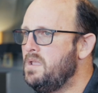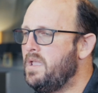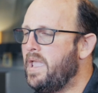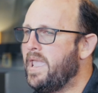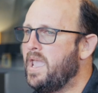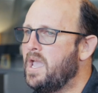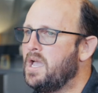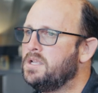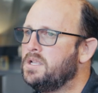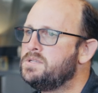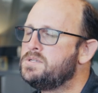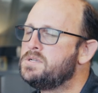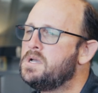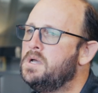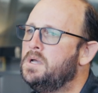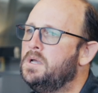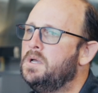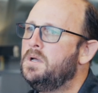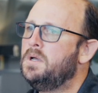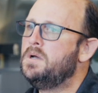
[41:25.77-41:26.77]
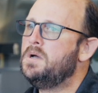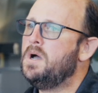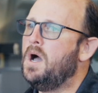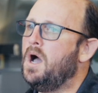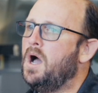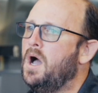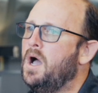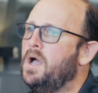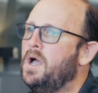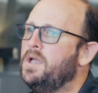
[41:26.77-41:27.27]
And
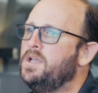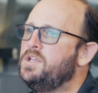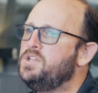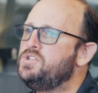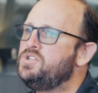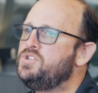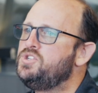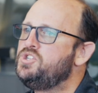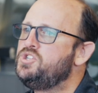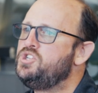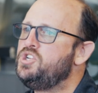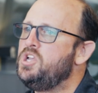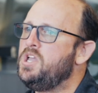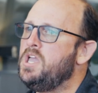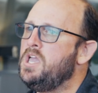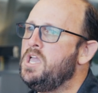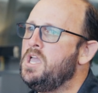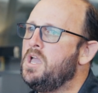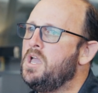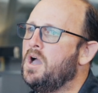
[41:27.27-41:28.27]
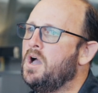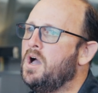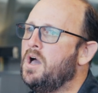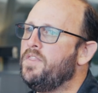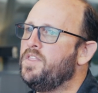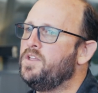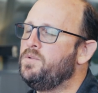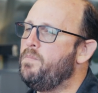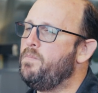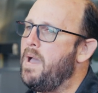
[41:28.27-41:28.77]

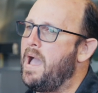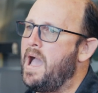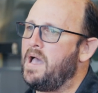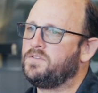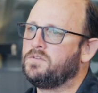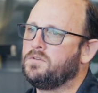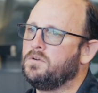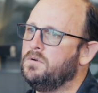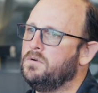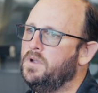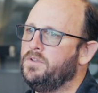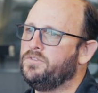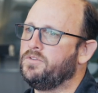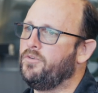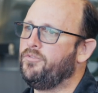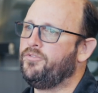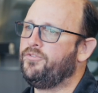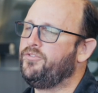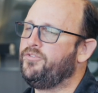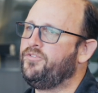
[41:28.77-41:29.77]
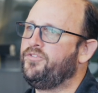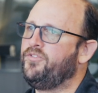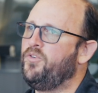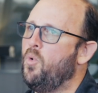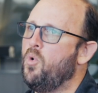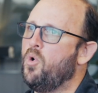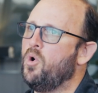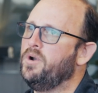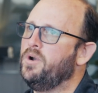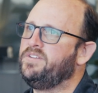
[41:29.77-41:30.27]
the master is
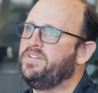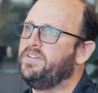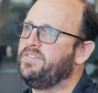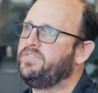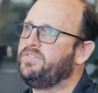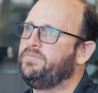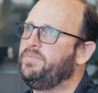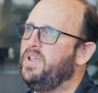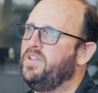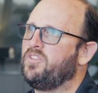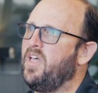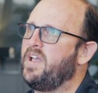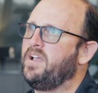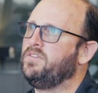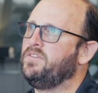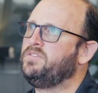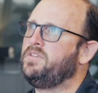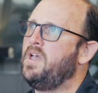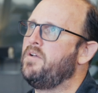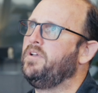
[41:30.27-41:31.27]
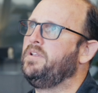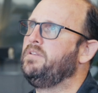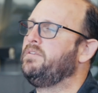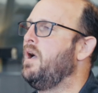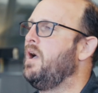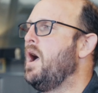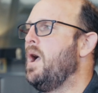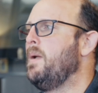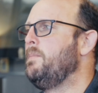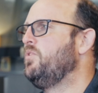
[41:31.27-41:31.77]
is like a 7
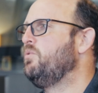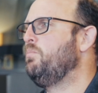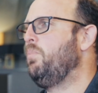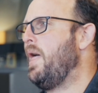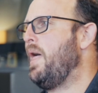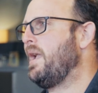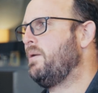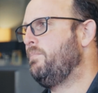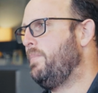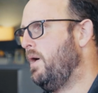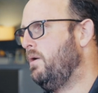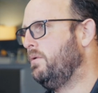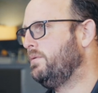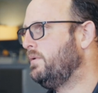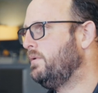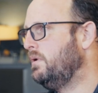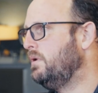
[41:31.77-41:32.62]
times black belt.